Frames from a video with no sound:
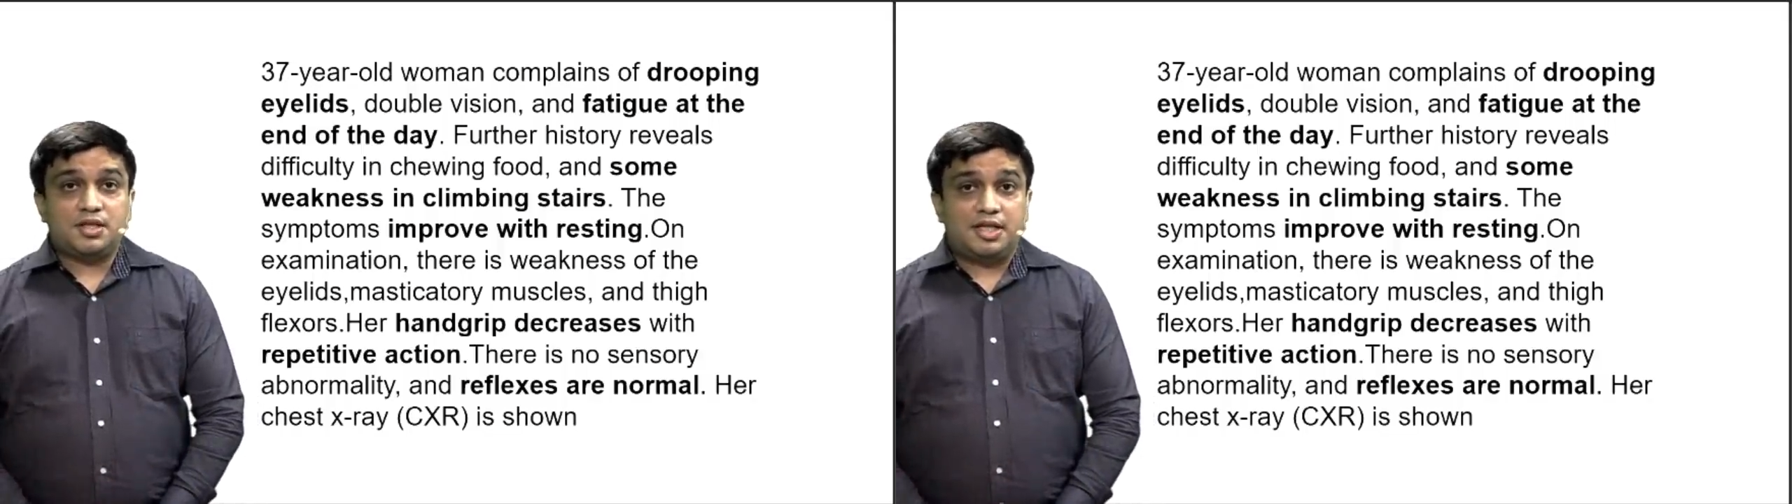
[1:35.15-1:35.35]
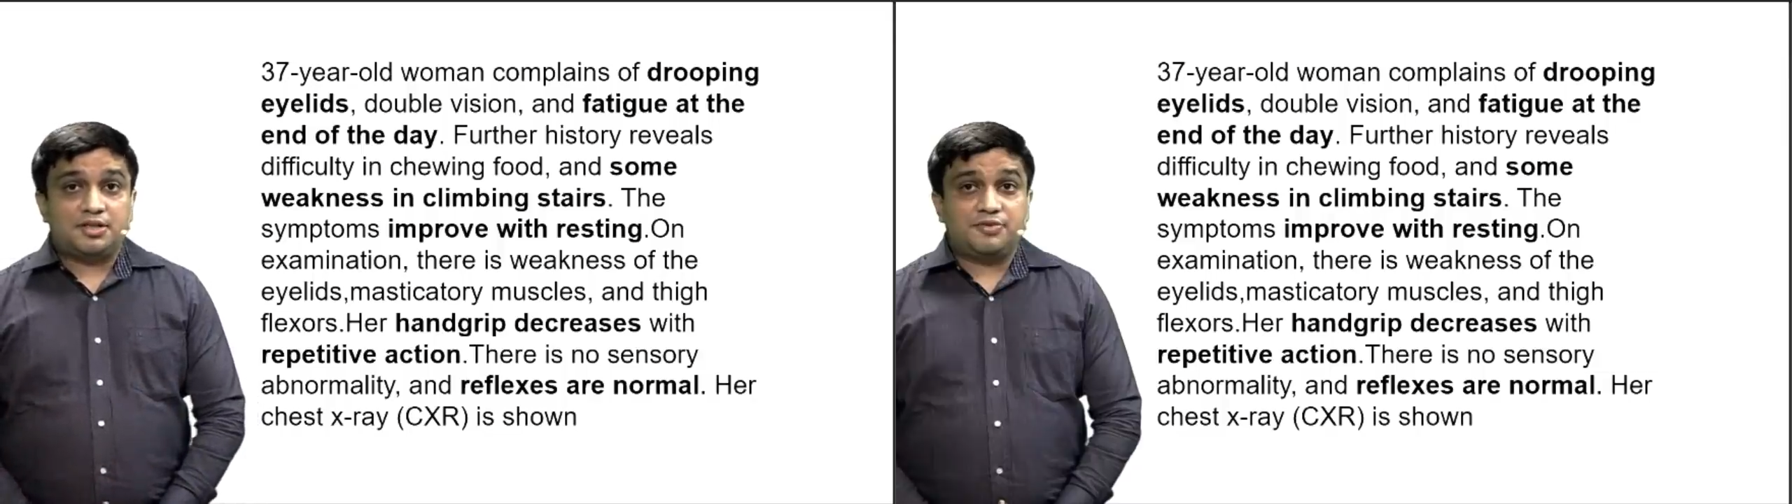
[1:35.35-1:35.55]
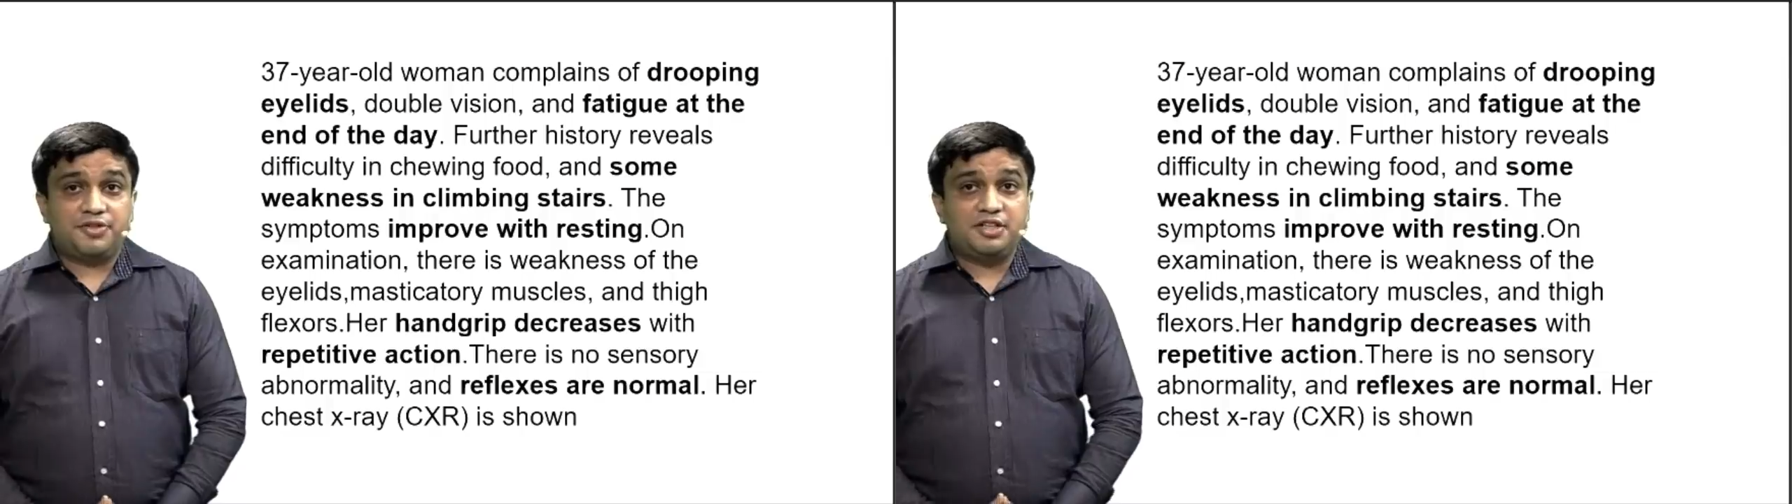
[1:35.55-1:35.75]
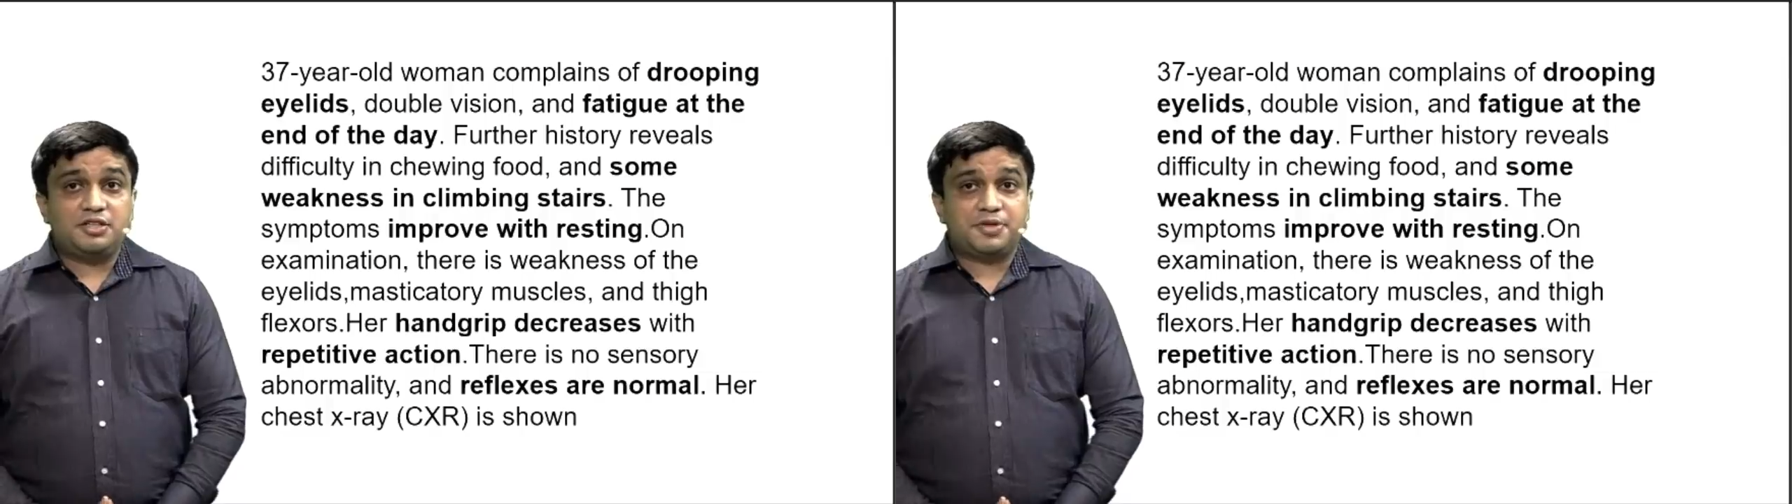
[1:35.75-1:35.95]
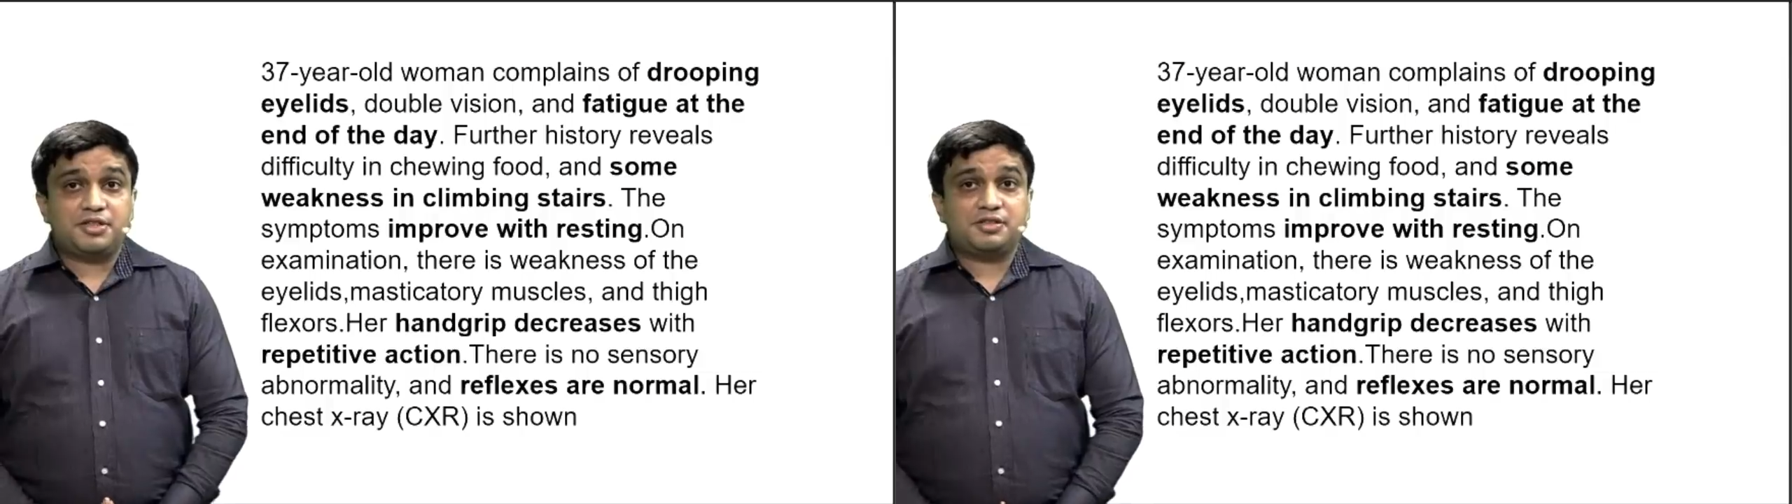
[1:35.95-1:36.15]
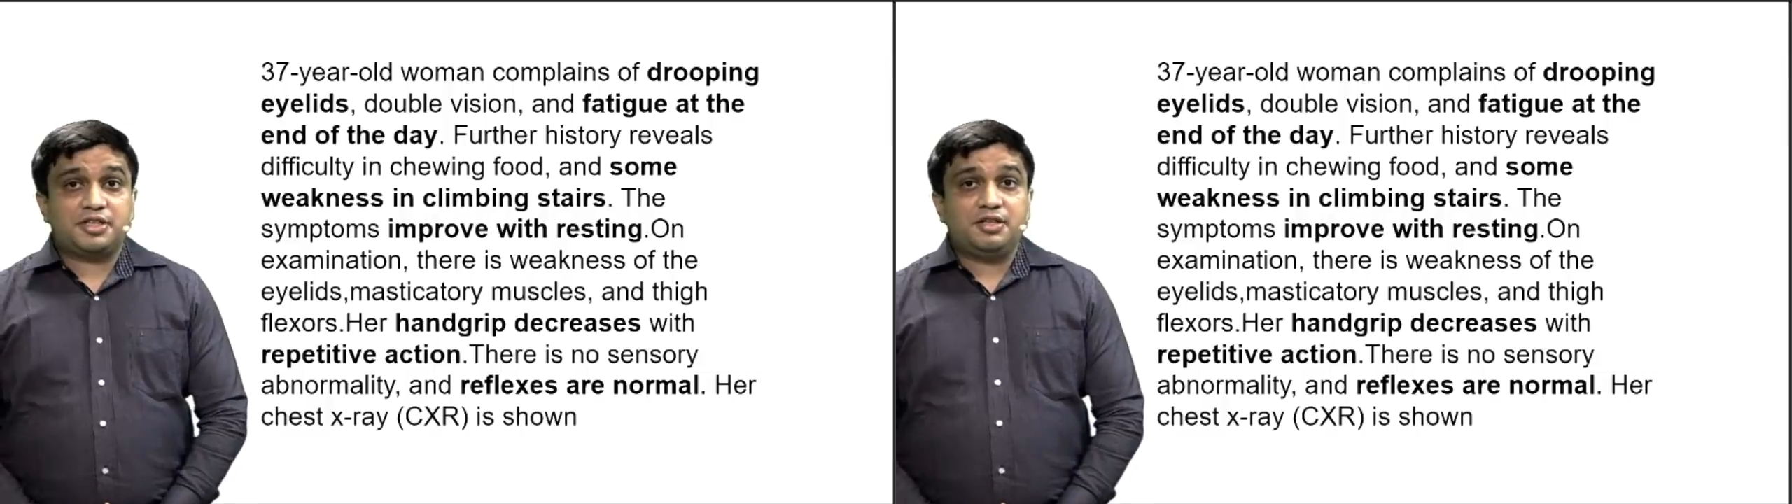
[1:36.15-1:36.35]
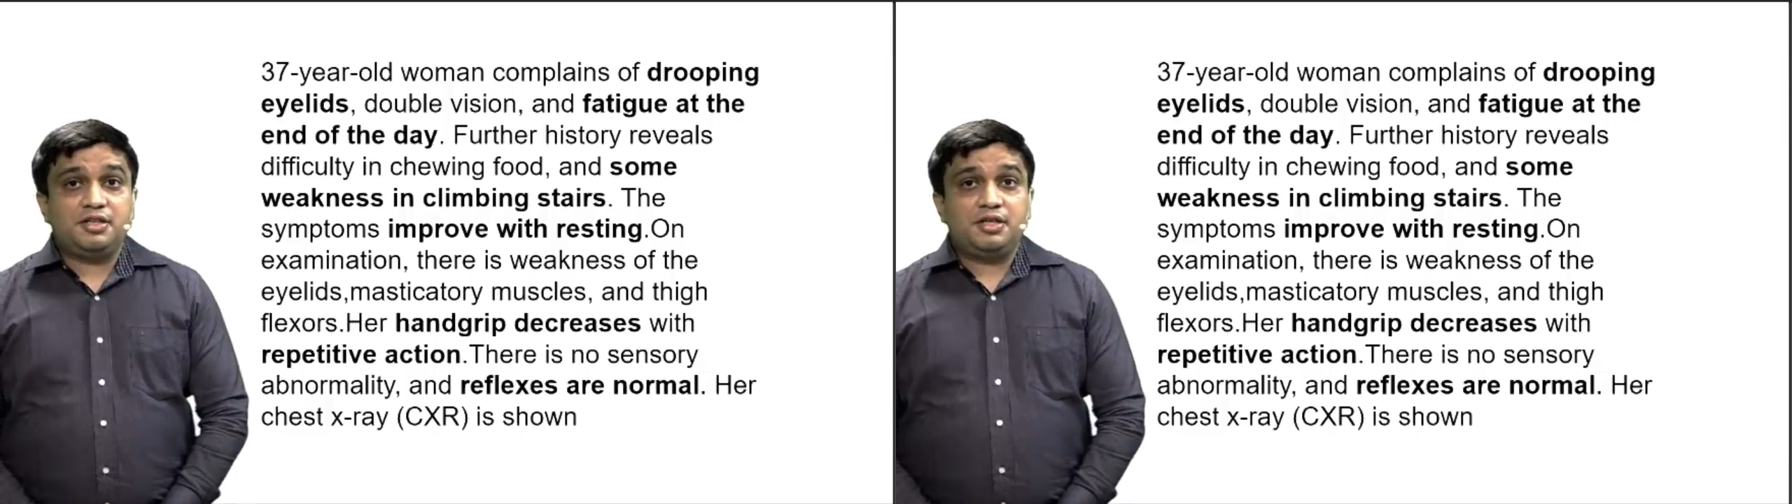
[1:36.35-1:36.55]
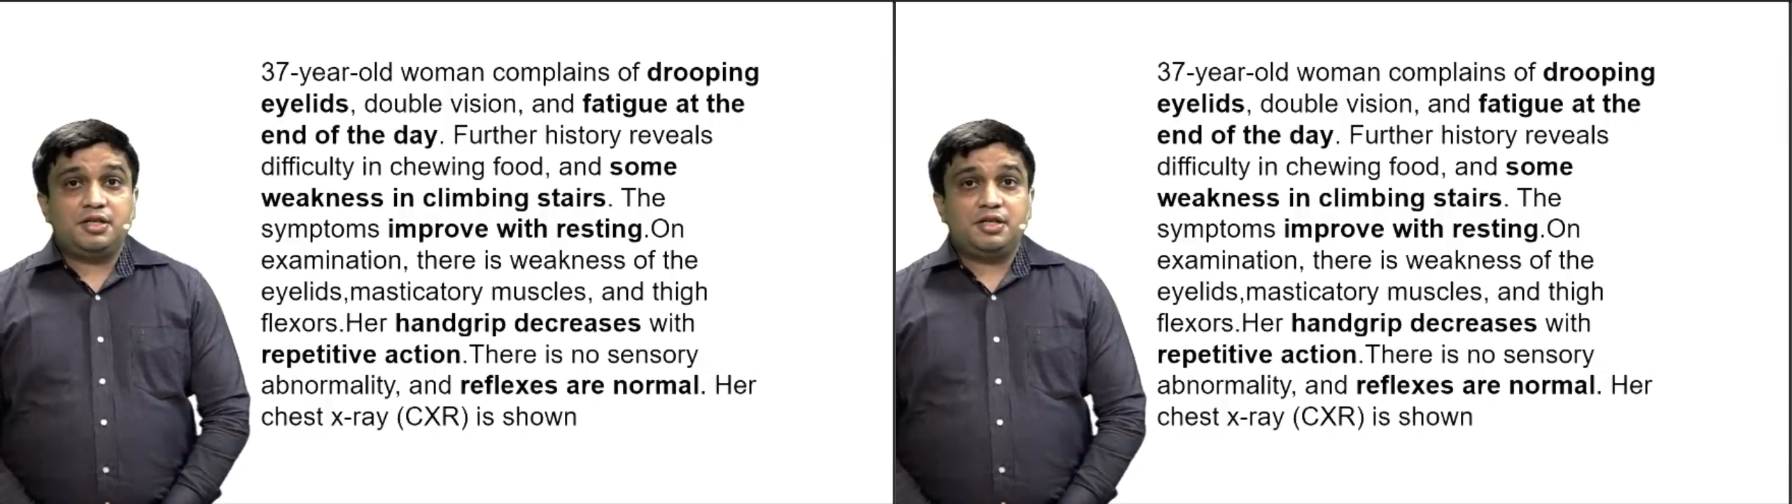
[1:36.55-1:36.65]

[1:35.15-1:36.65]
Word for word: and the very typical thing